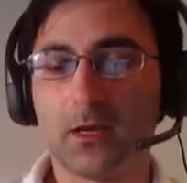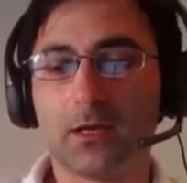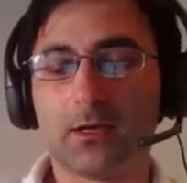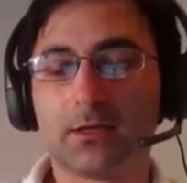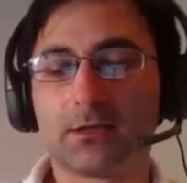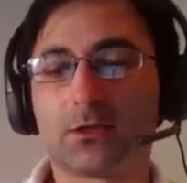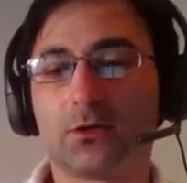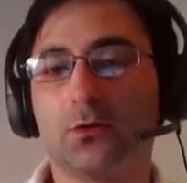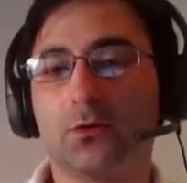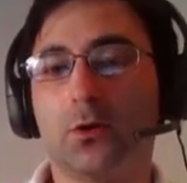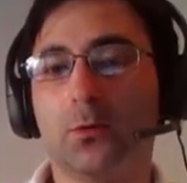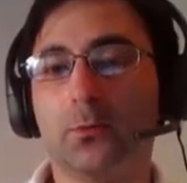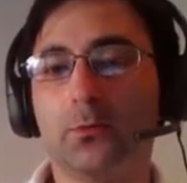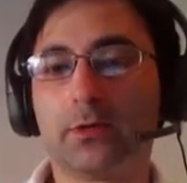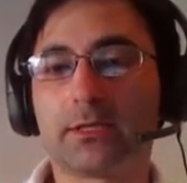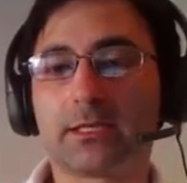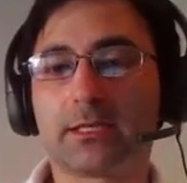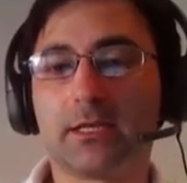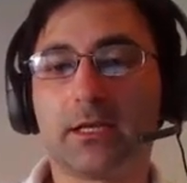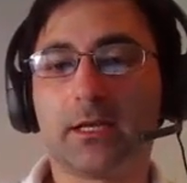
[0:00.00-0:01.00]
So
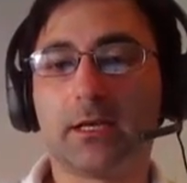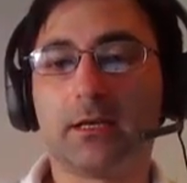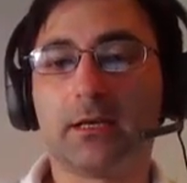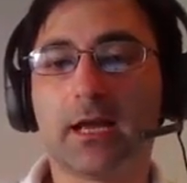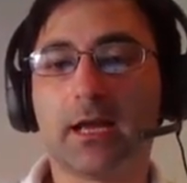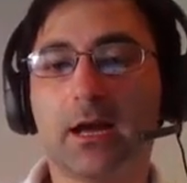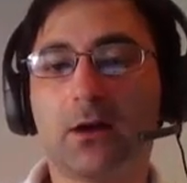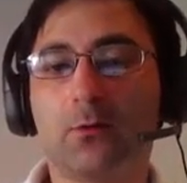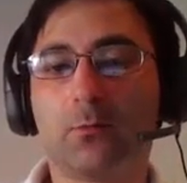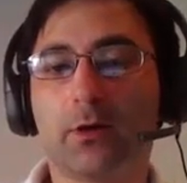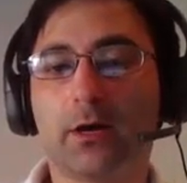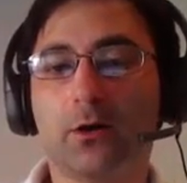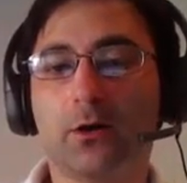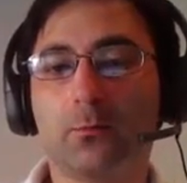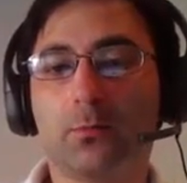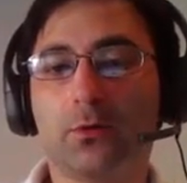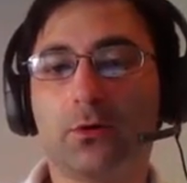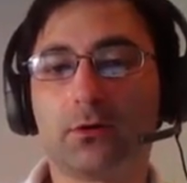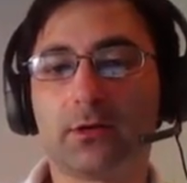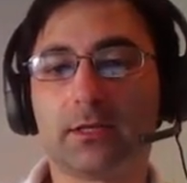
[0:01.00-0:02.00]
obviously now my
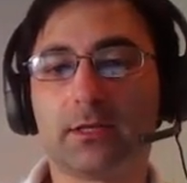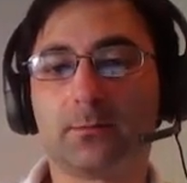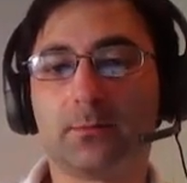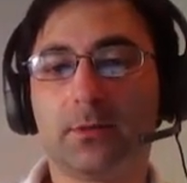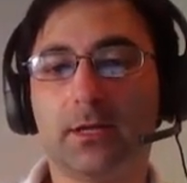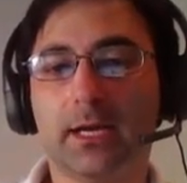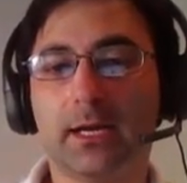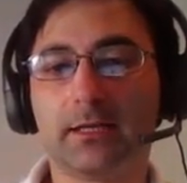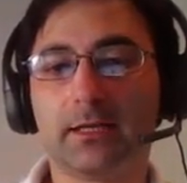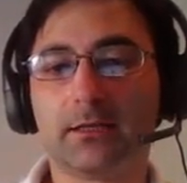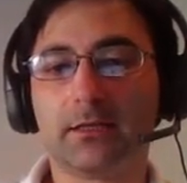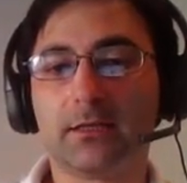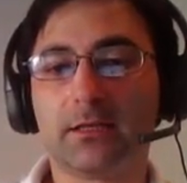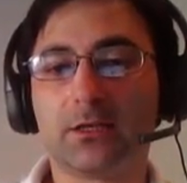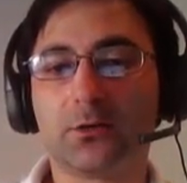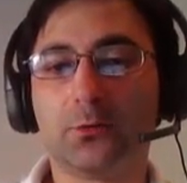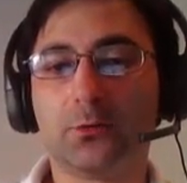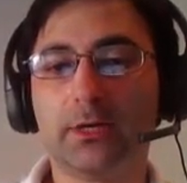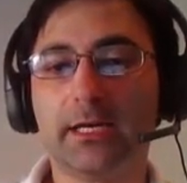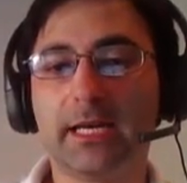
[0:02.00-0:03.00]
opponent played
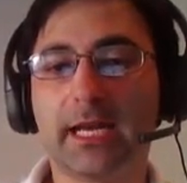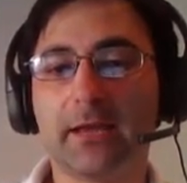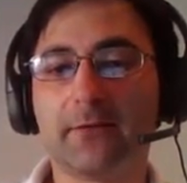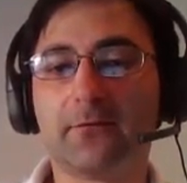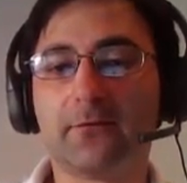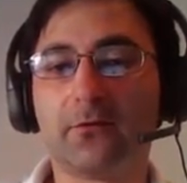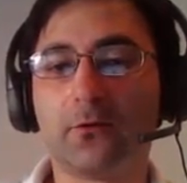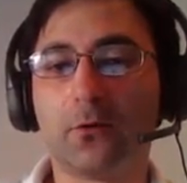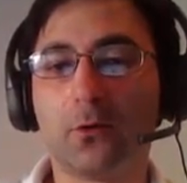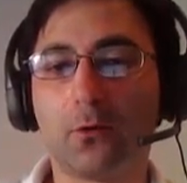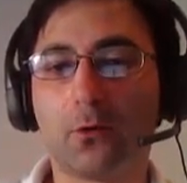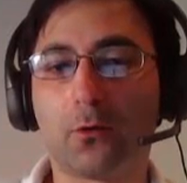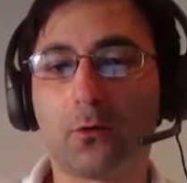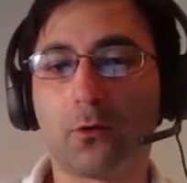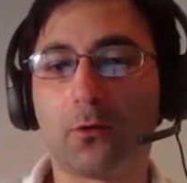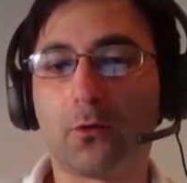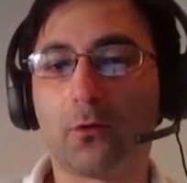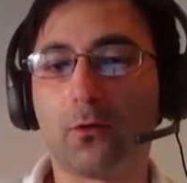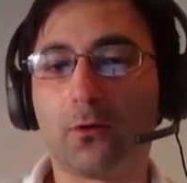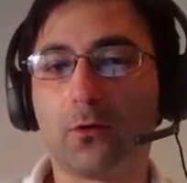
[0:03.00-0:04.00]
queen
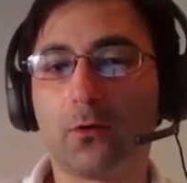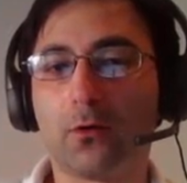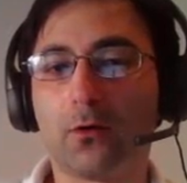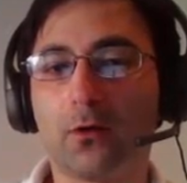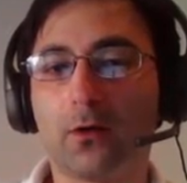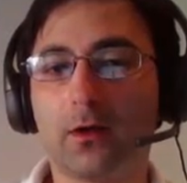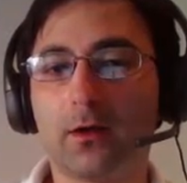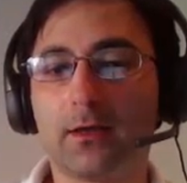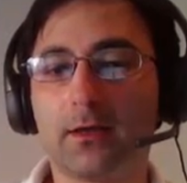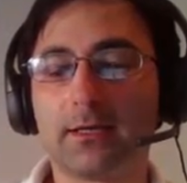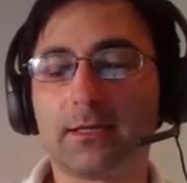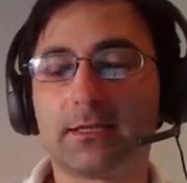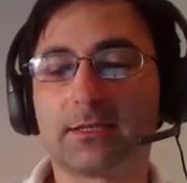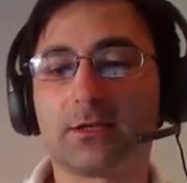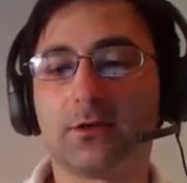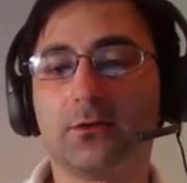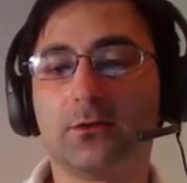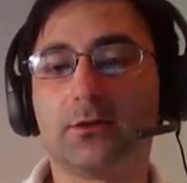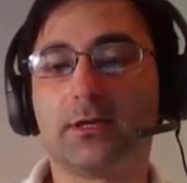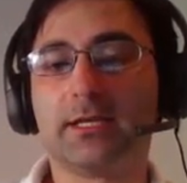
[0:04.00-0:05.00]
a4,
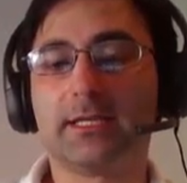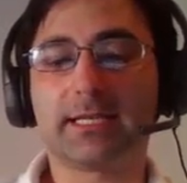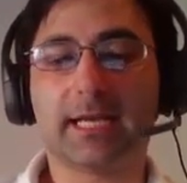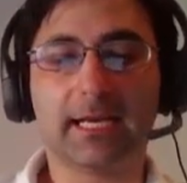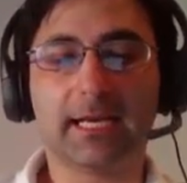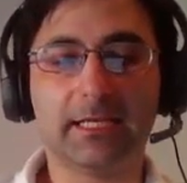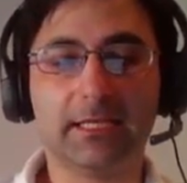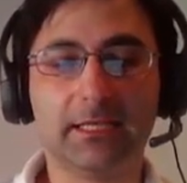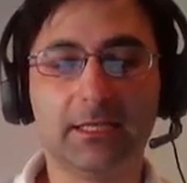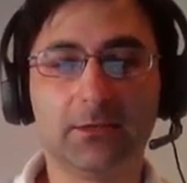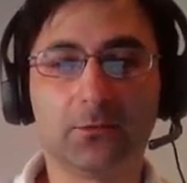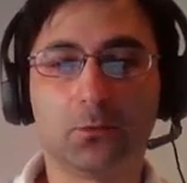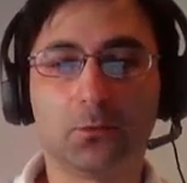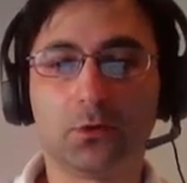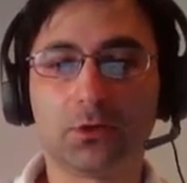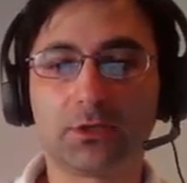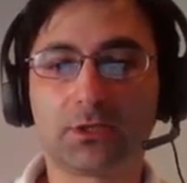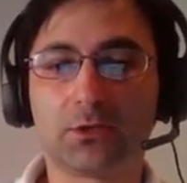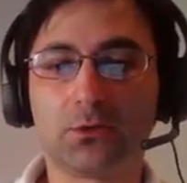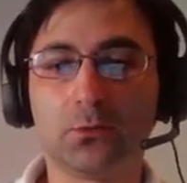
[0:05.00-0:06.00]
so his idea
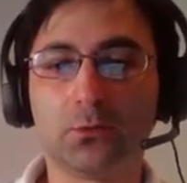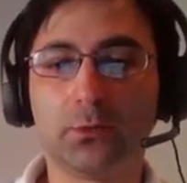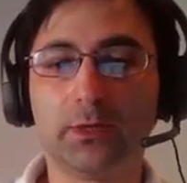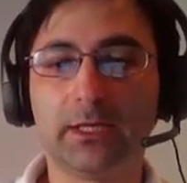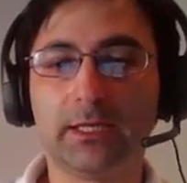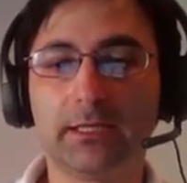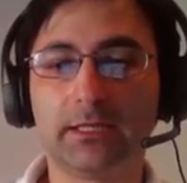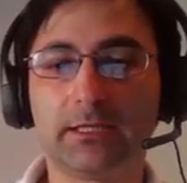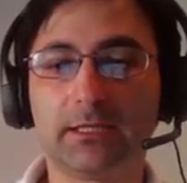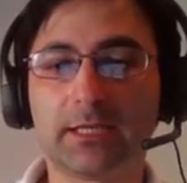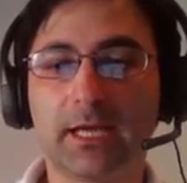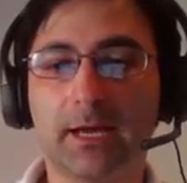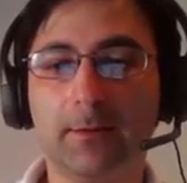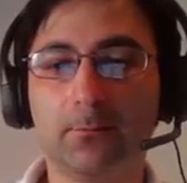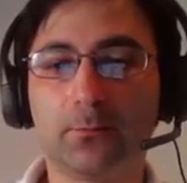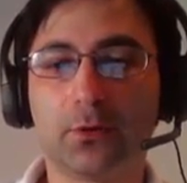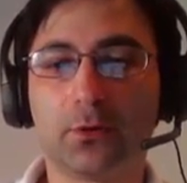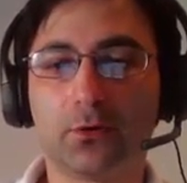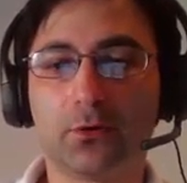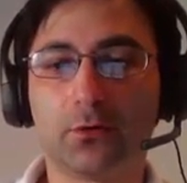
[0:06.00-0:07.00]
was to win the
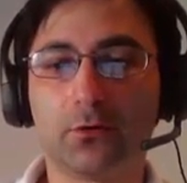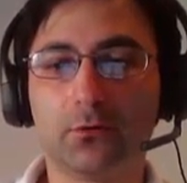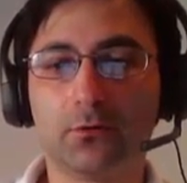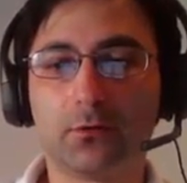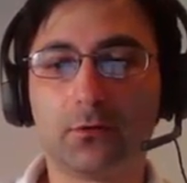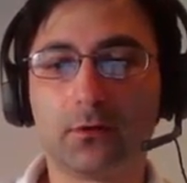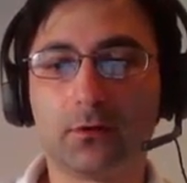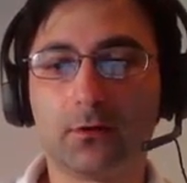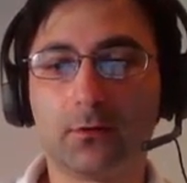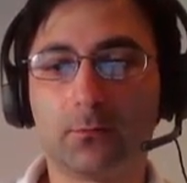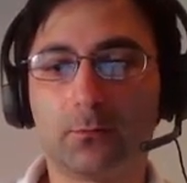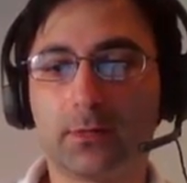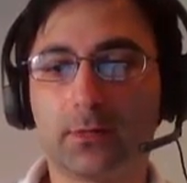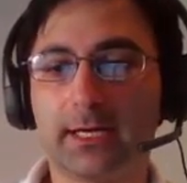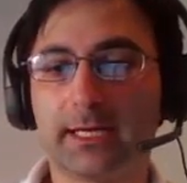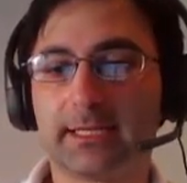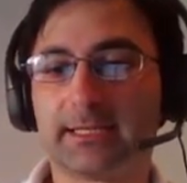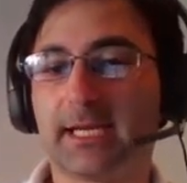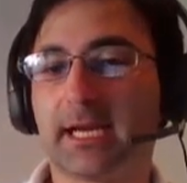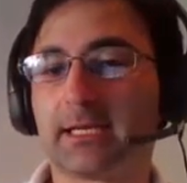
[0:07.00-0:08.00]
tempo by
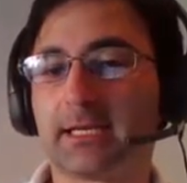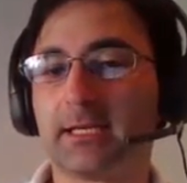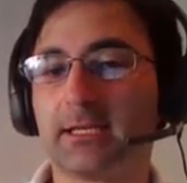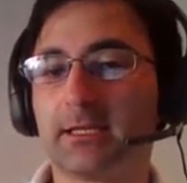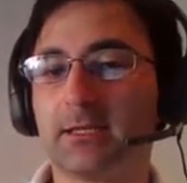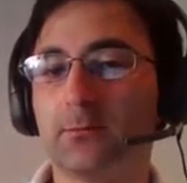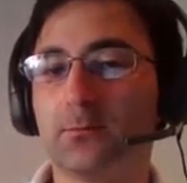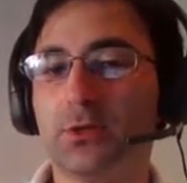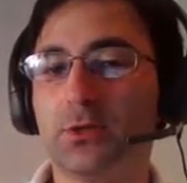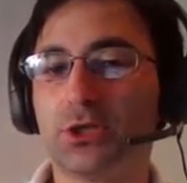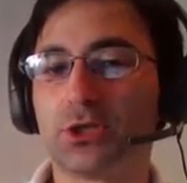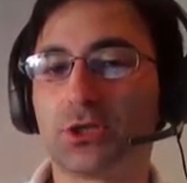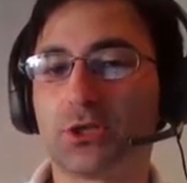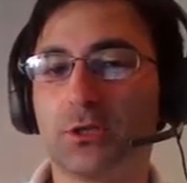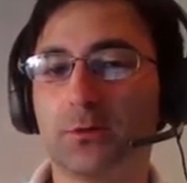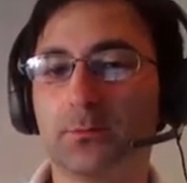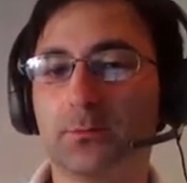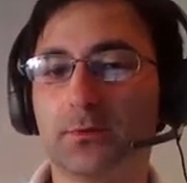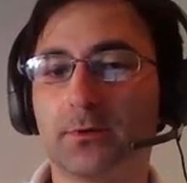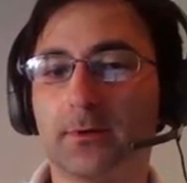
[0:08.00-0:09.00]
attacking the
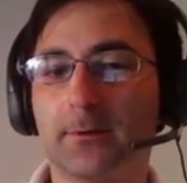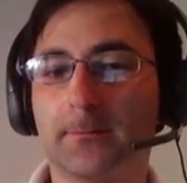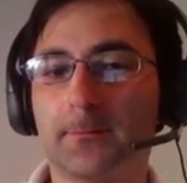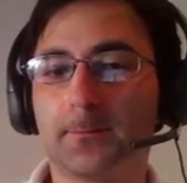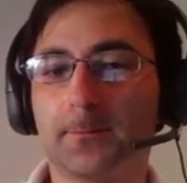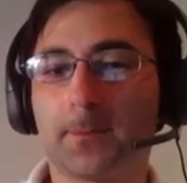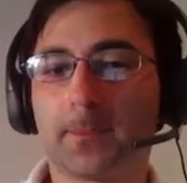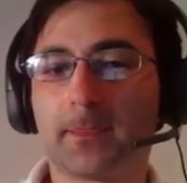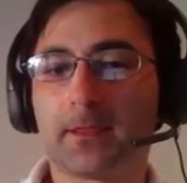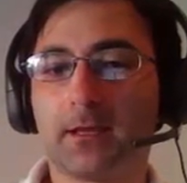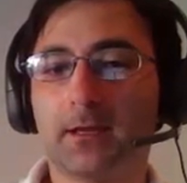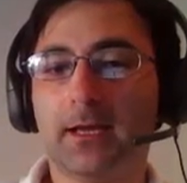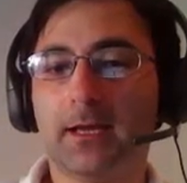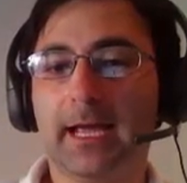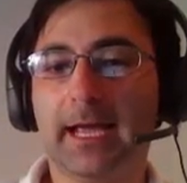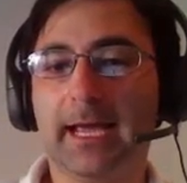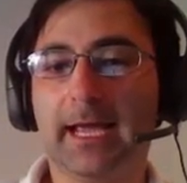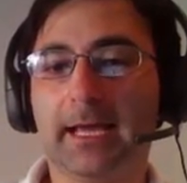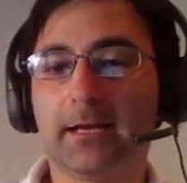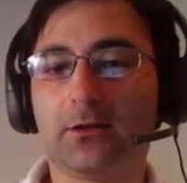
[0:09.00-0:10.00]
bishop,
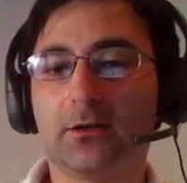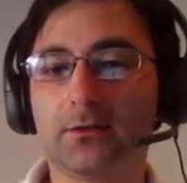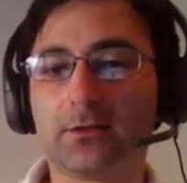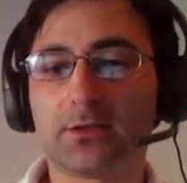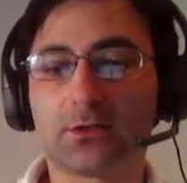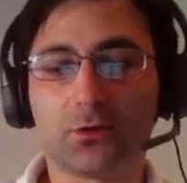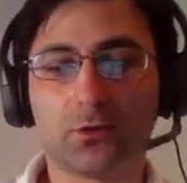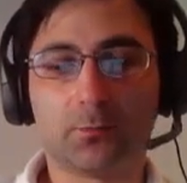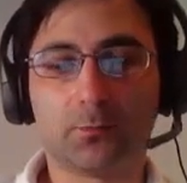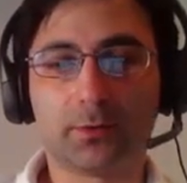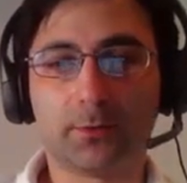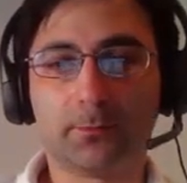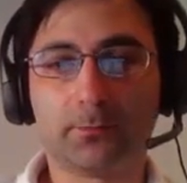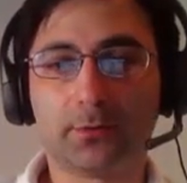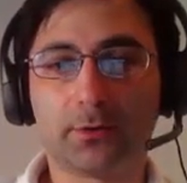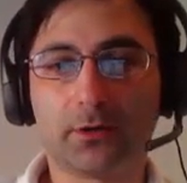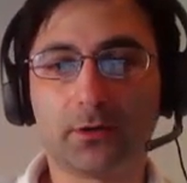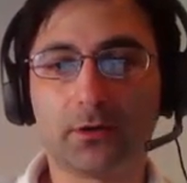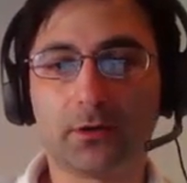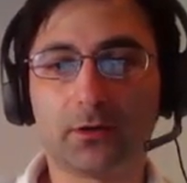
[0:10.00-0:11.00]
and also
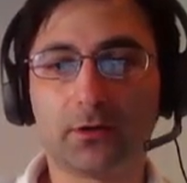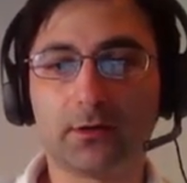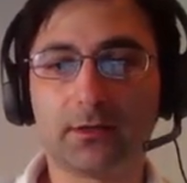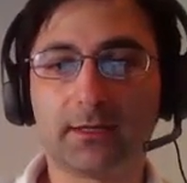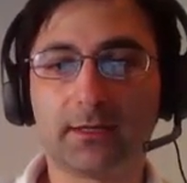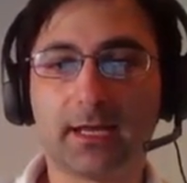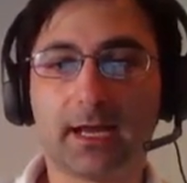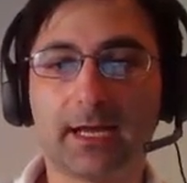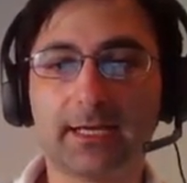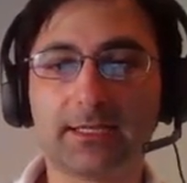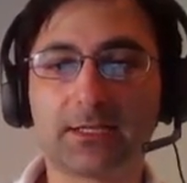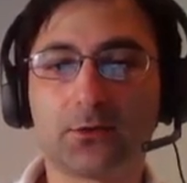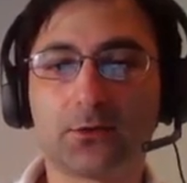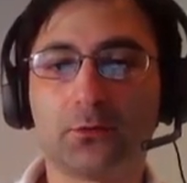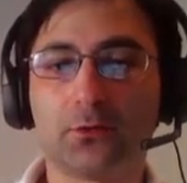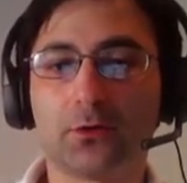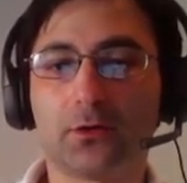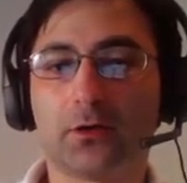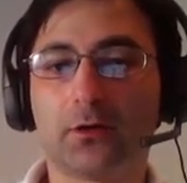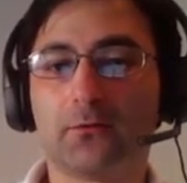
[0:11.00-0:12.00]
prepare nice
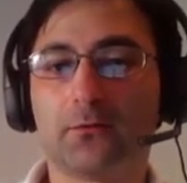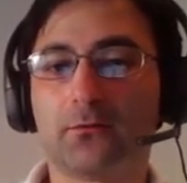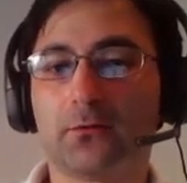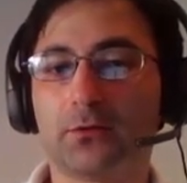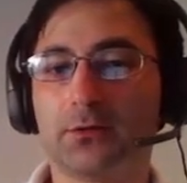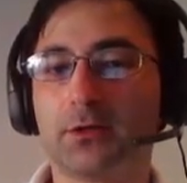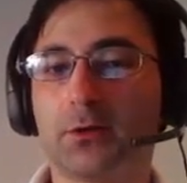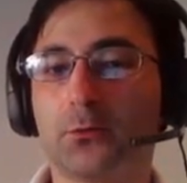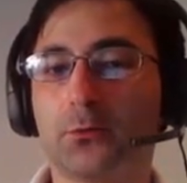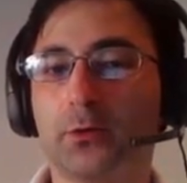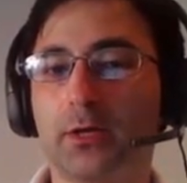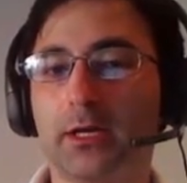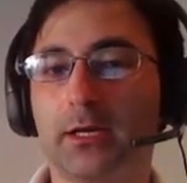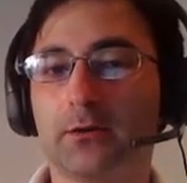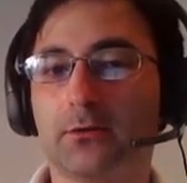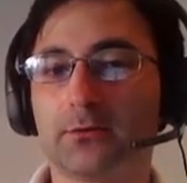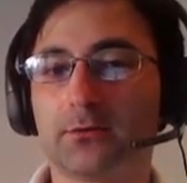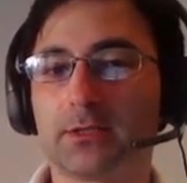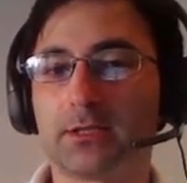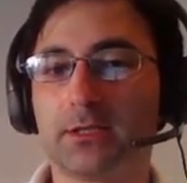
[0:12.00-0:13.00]
square for the queen
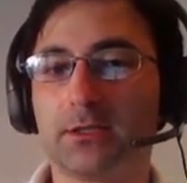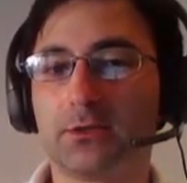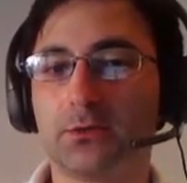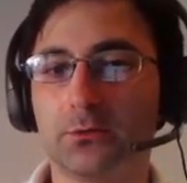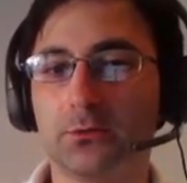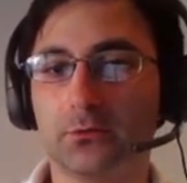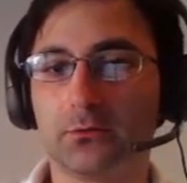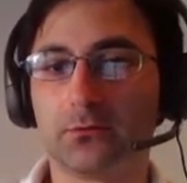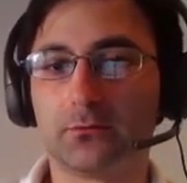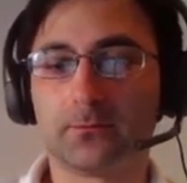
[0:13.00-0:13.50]
on c2,